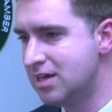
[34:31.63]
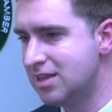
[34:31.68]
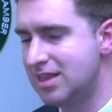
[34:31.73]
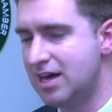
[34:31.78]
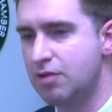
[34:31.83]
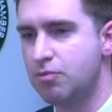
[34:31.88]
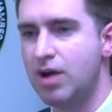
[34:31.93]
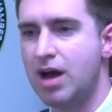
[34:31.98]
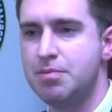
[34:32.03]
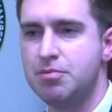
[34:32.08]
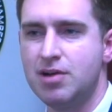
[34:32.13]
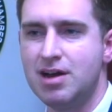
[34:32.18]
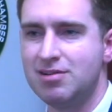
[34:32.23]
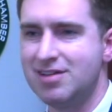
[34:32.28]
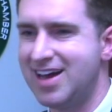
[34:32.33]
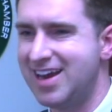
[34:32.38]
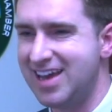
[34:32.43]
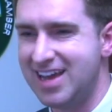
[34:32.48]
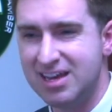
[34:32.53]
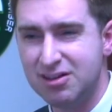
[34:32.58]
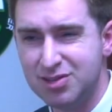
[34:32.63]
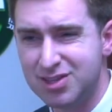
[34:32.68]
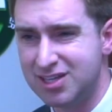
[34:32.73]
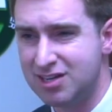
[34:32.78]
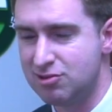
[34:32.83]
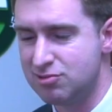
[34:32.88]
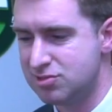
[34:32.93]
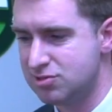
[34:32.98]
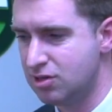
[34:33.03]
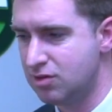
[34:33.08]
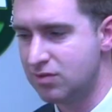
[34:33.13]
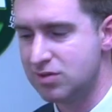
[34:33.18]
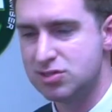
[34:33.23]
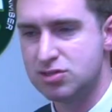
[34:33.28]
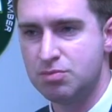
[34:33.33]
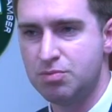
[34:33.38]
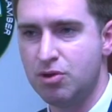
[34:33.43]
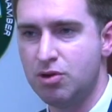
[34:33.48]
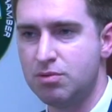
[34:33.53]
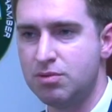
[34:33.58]
that wraparound kind of healthcare service
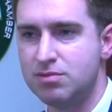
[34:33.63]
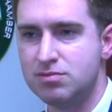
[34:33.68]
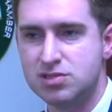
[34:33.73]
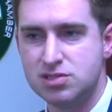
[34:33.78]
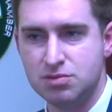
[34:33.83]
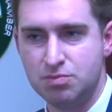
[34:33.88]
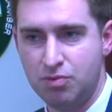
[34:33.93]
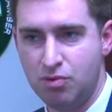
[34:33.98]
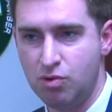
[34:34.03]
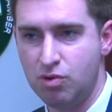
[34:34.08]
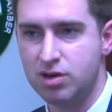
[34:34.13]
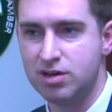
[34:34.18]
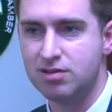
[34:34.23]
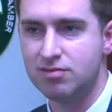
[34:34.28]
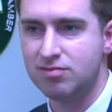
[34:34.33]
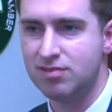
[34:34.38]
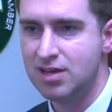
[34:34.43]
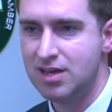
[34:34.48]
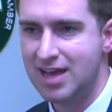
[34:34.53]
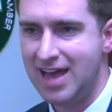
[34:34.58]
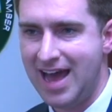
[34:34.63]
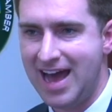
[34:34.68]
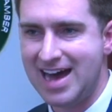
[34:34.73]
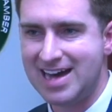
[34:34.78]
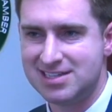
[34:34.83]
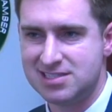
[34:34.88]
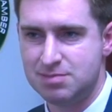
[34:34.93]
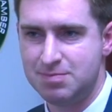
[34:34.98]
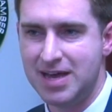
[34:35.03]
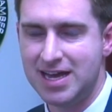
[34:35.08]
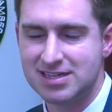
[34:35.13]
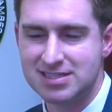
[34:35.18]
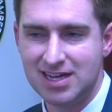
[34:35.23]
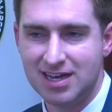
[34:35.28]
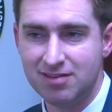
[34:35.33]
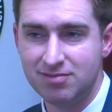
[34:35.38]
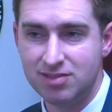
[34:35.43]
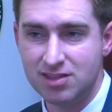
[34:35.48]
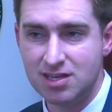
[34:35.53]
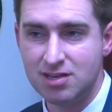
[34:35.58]
or permanent supportive aspect
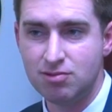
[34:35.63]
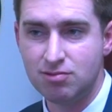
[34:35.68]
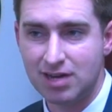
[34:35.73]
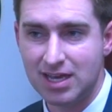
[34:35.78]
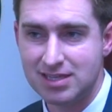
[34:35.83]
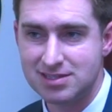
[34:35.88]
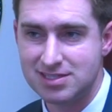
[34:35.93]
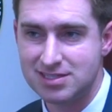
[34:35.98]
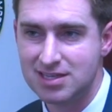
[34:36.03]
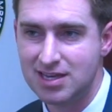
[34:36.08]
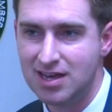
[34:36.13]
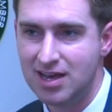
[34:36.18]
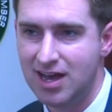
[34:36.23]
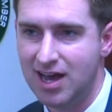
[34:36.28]
of the units.